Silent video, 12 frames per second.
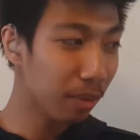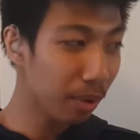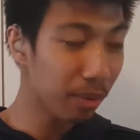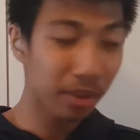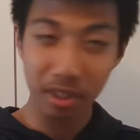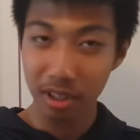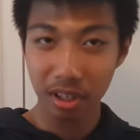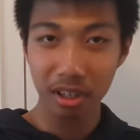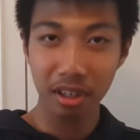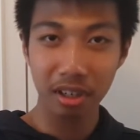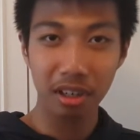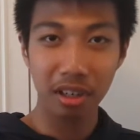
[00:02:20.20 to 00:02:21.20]
we were
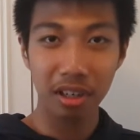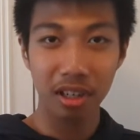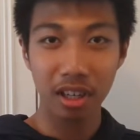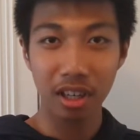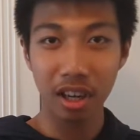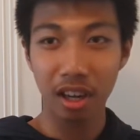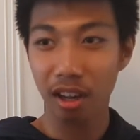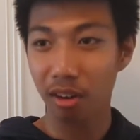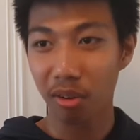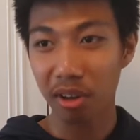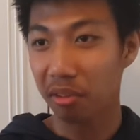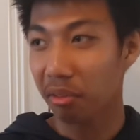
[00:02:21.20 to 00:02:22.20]
uh,
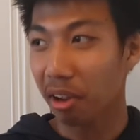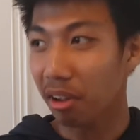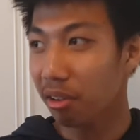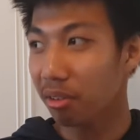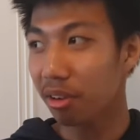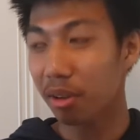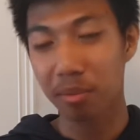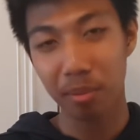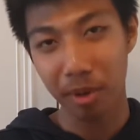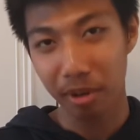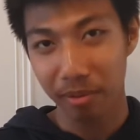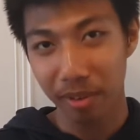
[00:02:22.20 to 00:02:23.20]
looking around, having
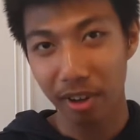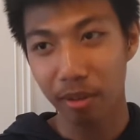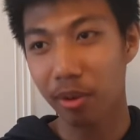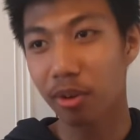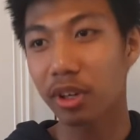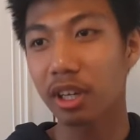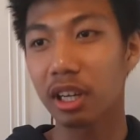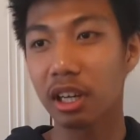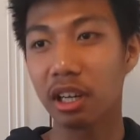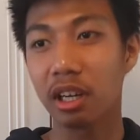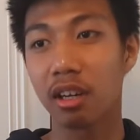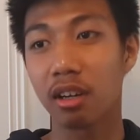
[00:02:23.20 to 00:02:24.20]
a bit of fun. Of course,
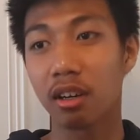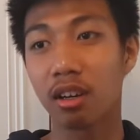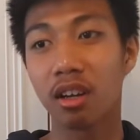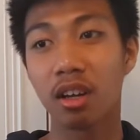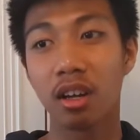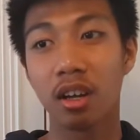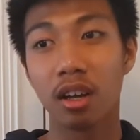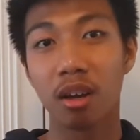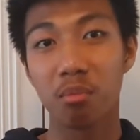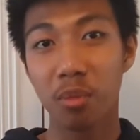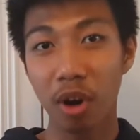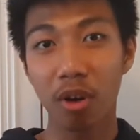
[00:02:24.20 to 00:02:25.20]
the uh,
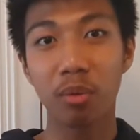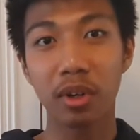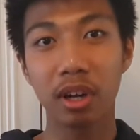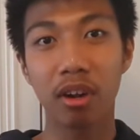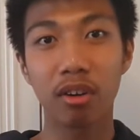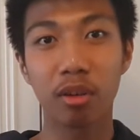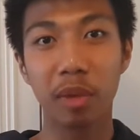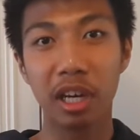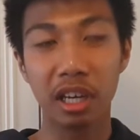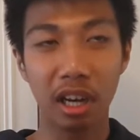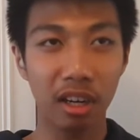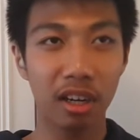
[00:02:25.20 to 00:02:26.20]
mall was under
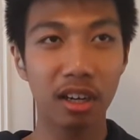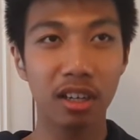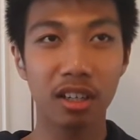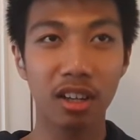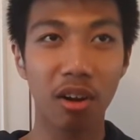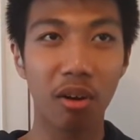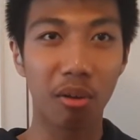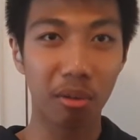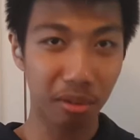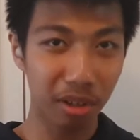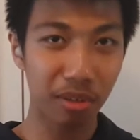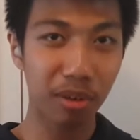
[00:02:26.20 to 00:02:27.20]
maintenance,
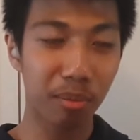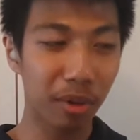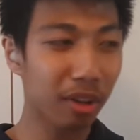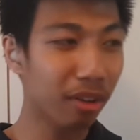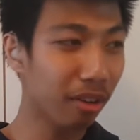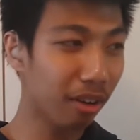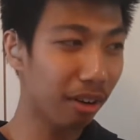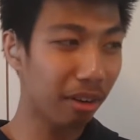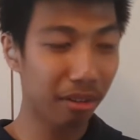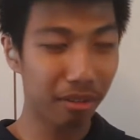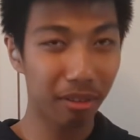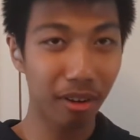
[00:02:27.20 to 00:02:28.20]
so there were a bit
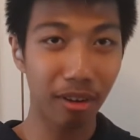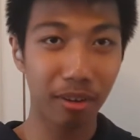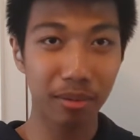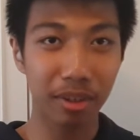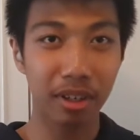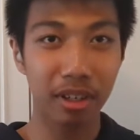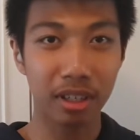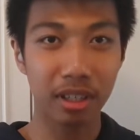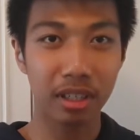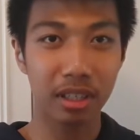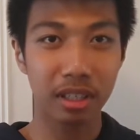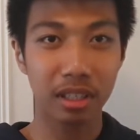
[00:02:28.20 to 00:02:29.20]
of uh,
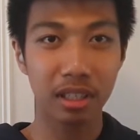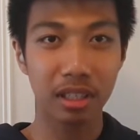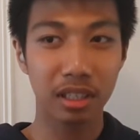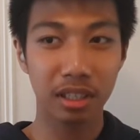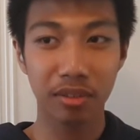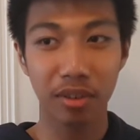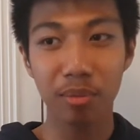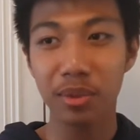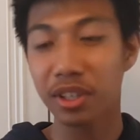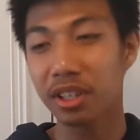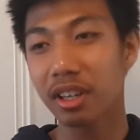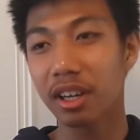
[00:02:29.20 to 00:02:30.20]

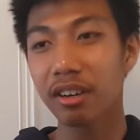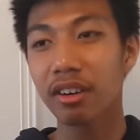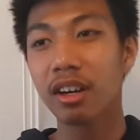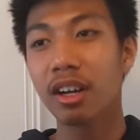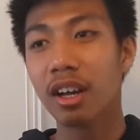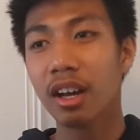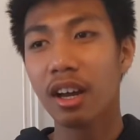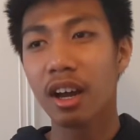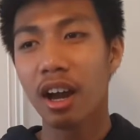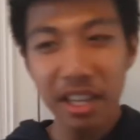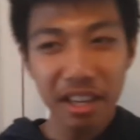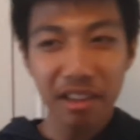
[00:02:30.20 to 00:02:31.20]
disruption there.
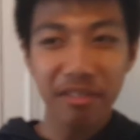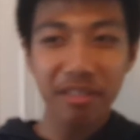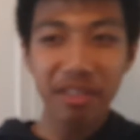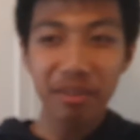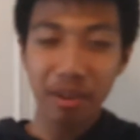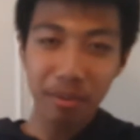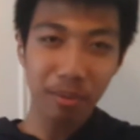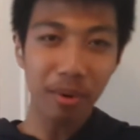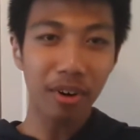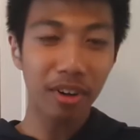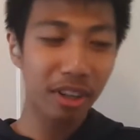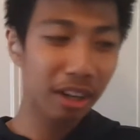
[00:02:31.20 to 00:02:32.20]
Speaking of the
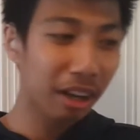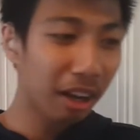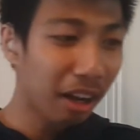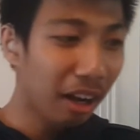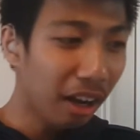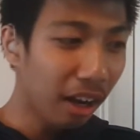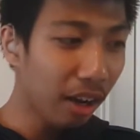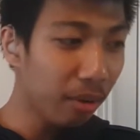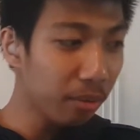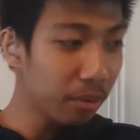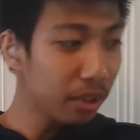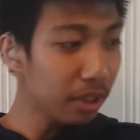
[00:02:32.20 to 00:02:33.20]
Riverwalk,
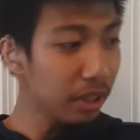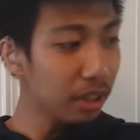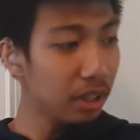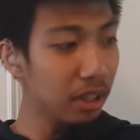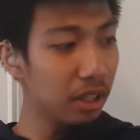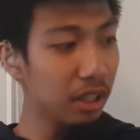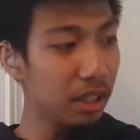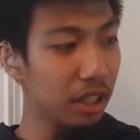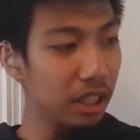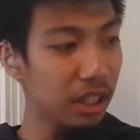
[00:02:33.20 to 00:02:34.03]
it was